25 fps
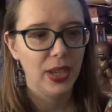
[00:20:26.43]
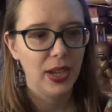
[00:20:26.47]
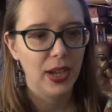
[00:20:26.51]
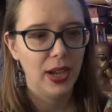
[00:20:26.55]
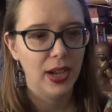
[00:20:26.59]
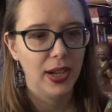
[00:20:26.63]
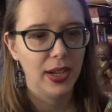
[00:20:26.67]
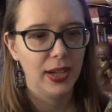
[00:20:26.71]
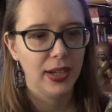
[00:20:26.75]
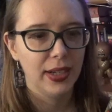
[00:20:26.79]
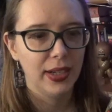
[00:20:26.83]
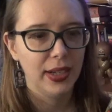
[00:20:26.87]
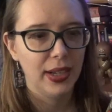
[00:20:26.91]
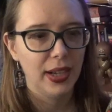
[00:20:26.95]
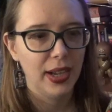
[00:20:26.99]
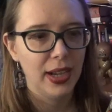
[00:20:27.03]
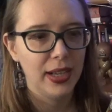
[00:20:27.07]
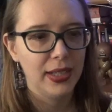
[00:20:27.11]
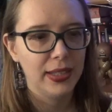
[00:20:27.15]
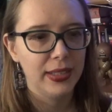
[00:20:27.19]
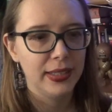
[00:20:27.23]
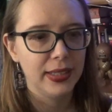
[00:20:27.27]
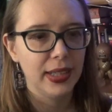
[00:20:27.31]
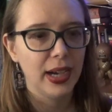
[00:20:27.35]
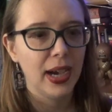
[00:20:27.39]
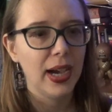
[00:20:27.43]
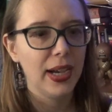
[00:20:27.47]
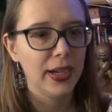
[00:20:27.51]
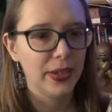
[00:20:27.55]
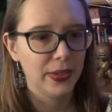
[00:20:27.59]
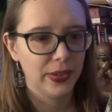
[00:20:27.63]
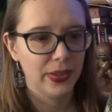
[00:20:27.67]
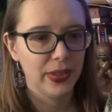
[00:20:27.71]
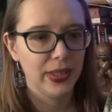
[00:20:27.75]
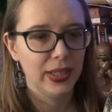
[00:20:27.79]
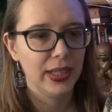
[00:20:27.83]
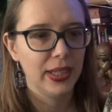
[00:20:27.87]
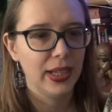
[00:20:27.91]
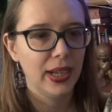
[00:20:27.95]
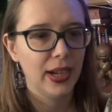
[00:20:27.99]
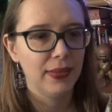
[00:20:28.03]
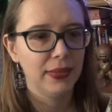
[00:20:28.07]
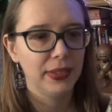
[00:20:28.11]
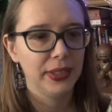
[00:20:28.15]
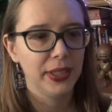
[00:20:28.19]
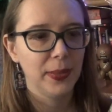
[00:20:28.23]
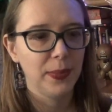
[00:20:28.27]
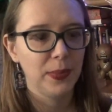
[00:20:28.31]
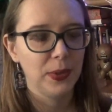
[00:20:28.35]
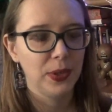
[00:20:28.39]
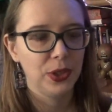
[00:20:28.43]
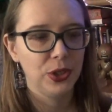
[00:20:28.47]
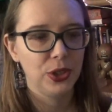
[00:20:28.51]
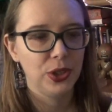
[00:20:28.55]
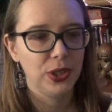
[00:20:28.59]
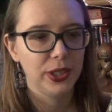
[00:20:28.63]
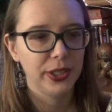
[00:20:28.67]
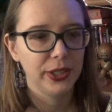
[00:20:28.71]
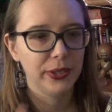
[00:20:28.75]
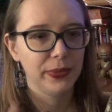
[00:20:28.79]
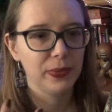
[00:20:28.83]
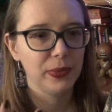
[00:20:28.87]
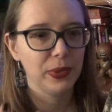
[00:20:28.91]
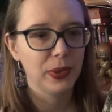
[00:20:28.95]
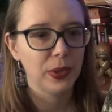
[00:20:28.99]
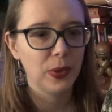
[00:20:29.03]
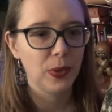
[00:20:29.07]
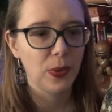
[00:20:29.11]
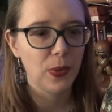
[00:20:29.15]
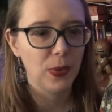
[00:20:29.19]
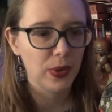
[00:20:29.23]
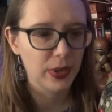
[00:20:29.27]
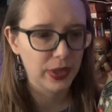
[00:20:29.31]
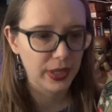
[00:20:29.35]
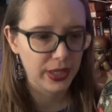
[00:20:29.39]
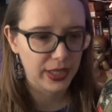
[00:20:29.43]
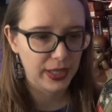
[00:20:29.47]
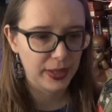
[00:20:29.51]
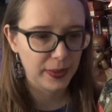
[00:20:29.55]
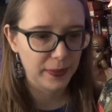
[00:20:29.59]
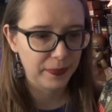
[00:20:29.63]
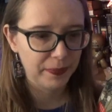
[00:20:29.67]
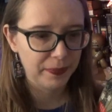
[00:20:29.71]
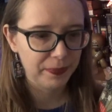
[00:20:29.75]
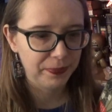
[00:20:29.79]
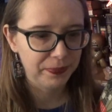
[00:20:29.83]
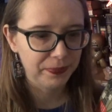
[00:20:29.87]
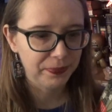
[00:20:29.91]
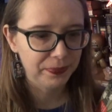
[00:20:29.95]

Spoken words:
a diary of someone just recording